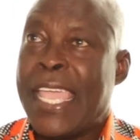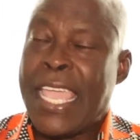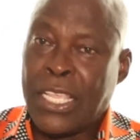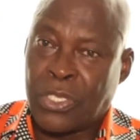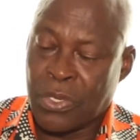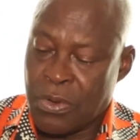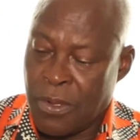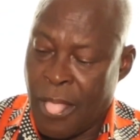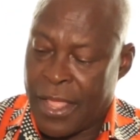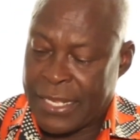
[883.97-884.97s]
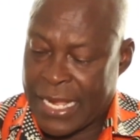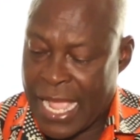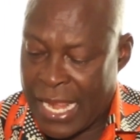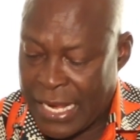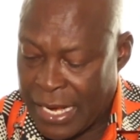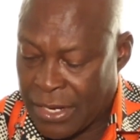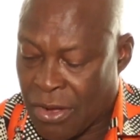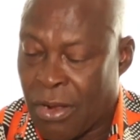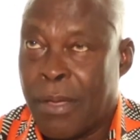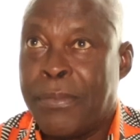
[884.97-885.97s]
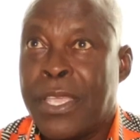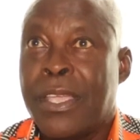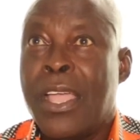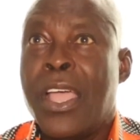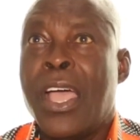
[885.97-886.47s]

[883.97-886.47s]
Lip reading: into the Ghanaian economy